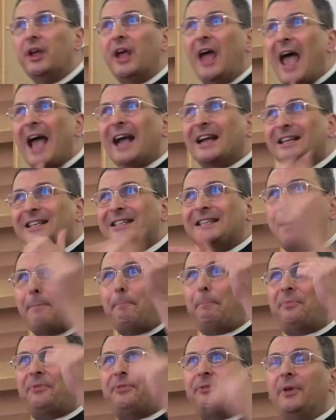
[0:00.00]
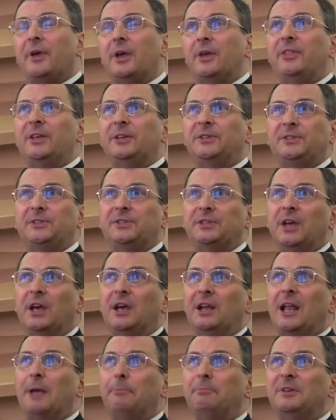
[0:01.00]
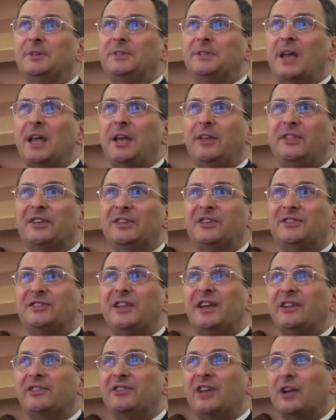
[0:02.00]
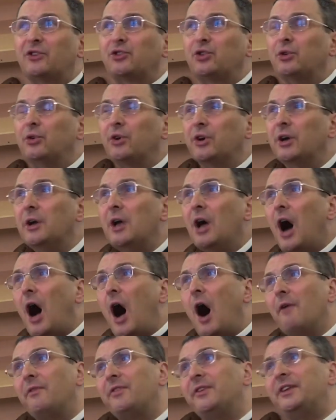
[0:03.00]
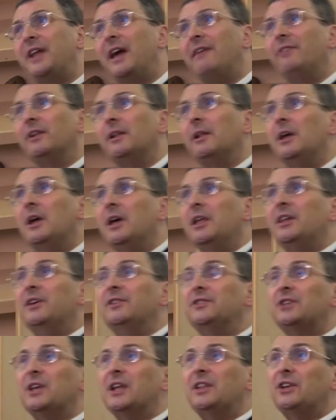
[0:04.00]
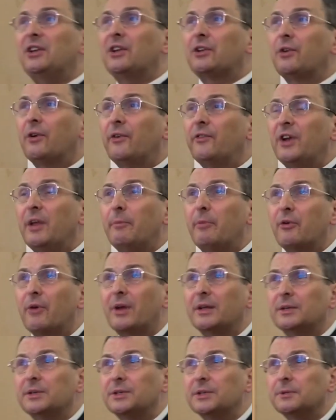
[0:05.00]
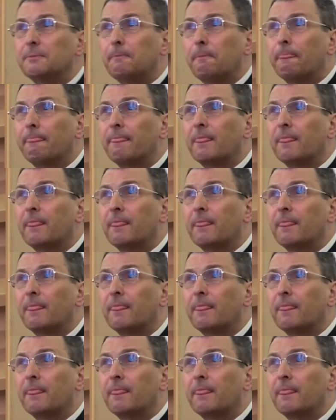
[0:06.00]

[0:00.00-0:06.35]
accept this, let me say, this dictator of the devil, this dictator of liberalism.